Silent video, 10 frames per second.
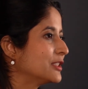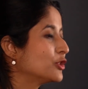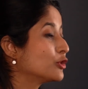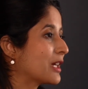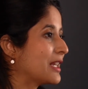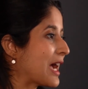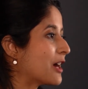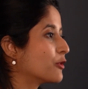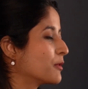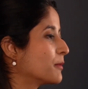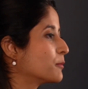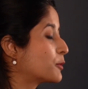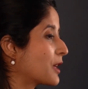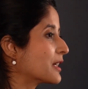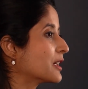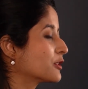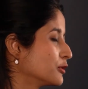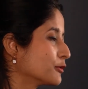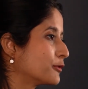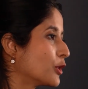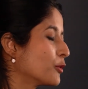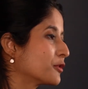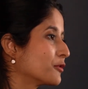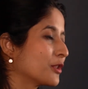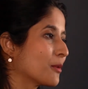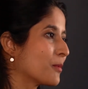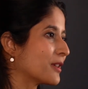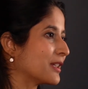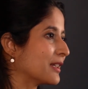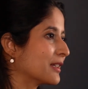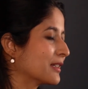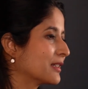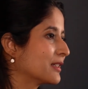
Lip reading: Did you allow prana to flow through your body?